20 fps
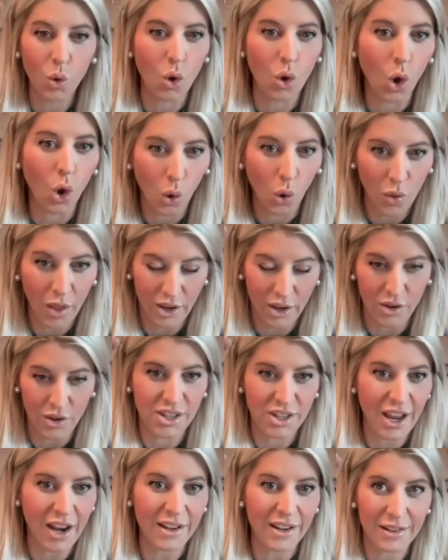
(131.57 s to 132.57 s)
goal that you
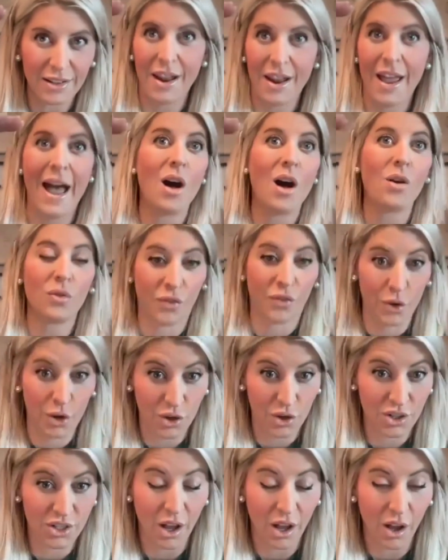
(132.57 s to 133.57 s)
set out for
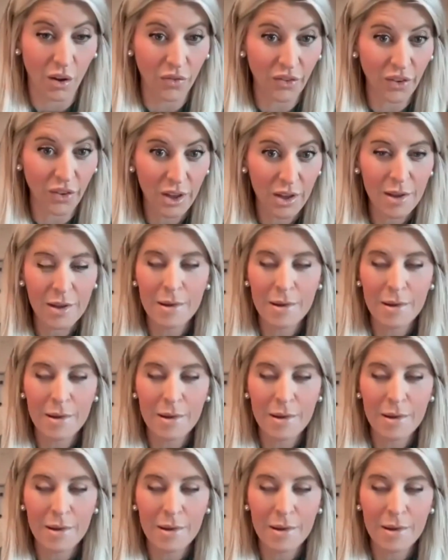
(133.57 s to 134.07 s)
yourself